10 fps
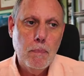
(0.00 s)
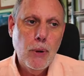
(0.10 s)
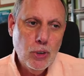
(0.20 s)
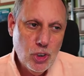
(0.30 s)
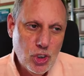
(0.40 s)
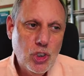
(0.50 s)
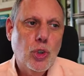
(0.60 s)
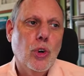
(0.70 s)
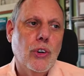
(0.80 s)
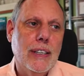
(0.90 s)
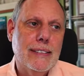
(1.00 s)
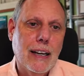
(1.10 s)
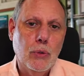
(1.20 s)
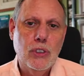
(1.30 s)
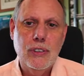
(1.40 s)
most
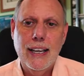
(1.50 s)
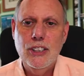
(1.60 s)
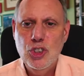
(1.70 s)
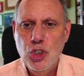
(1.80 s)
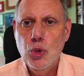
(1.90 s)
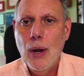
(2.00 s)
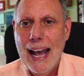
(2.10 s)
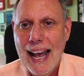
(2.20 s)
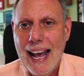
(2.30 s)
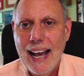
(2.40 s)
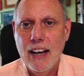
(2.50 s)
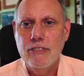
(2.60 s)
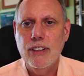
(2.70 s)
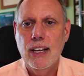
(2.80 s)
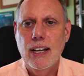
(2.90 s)
stories, I would say, do
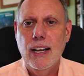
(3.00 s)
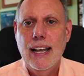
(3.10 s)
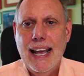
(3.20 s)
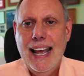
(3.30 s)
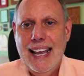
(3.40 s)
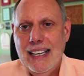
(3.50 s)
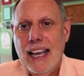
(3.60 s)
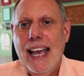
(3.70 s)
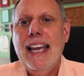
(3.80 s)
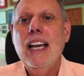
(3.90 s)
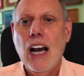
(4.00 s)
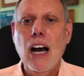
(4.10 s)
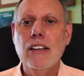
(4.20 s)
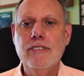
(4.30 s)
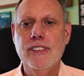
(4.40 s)
have a, a
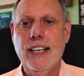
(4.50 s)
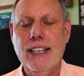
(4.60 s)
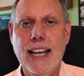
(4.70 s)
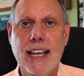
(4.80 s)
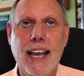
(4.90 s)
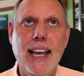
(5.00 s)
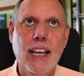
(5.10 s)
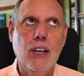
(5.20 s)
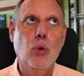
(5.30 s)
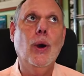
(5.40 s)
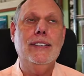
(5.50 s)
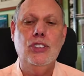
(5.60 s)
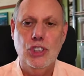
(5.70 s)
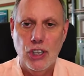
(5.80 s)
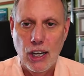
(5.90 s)
conflict, a, a
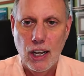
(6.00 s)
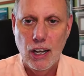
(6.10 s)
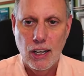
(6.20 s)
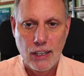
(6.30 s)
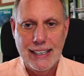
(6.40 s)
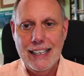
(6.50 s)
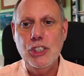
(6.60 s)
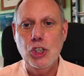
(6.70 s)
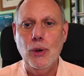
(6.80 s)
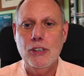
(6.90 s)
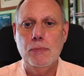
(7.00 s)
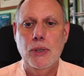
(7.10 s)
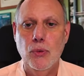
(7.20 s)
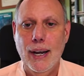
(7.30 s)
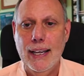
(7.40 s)
question, a, a, an issue has
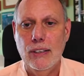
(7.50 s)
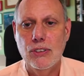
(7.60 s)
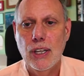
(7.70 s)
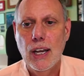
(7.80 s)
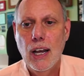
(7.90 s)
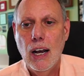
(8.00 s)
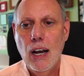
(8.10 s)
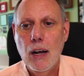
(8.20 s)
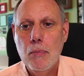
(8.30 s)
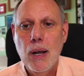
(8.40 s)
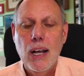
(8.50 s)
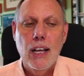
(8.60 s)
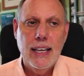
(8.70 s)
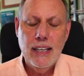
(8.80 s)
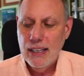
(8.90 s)
been raised. Um,
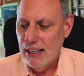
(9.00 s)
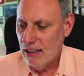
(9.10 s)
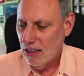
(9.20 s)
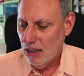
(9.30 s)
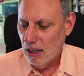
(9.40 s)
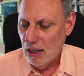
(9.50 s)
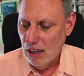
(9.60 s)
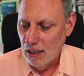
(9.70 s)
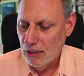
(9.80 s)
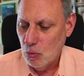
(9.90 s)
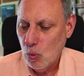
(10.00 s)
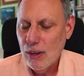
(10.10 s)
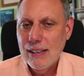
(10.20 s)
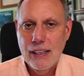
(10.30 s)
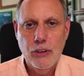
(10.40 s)
in in uh, the
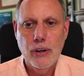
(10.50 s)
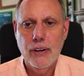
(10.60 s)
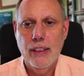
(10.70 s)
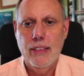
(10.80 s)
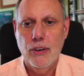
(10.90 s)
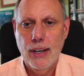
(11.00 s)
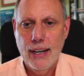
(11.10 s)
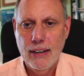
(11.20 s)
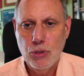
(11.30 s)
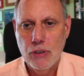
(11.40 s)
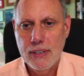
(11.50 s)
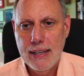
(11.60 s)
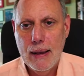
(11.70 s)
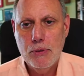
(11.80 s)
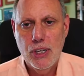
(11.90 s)
one literary theory, and I've sort of
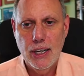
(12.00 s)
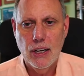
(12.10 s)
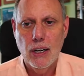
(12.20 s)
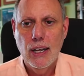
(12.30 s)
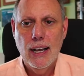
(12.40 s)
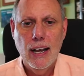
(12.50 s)
adapted here,